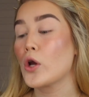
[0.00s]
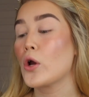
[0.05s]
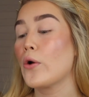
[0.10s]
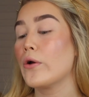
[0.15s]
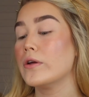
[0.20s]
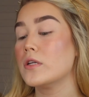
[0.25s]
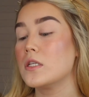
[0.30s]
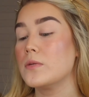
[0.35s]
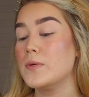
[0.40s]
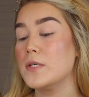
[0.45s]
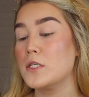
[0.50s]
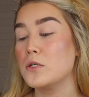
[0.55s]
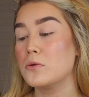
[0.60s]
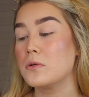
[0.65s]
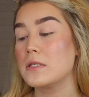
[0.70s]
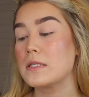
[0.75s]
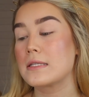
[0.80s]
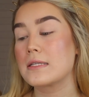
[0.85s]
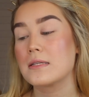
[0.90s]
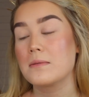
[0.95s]
going to be
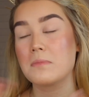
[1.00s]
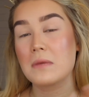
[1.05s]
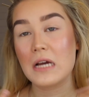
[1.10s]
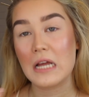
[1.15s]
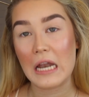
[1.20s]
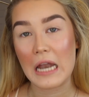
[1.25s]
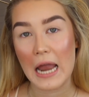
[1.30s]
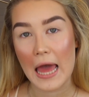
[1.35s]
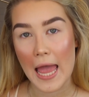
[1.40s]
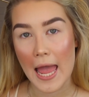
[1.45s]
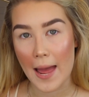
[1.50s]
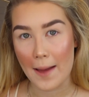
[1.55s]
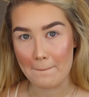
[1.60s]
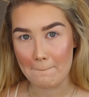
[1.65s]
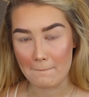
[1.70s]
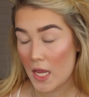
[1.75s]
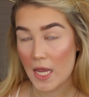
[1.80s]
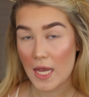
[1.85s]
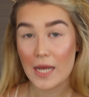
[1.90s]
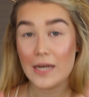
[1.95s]
doing some
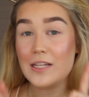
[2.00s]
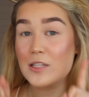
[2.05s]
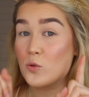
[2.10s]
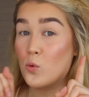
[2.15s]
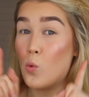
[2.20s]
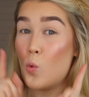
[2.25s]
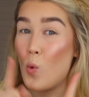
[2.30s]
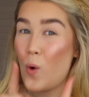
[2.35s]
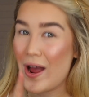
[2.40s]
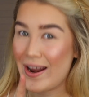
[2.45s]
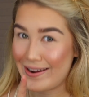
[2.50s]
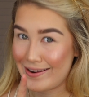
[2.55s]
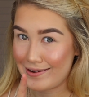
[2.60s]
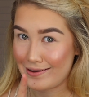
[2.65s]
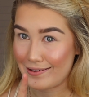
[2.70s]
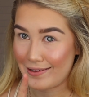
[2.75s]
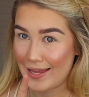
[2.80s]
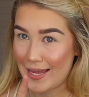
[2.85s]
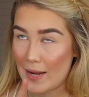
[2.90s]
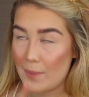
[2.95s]
glam, and it's
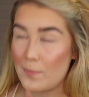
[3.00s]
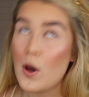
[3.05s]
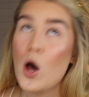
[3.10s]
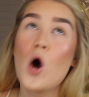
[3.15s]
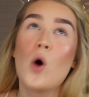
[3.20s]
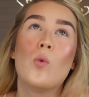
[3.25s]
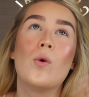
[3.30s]
wedding glam.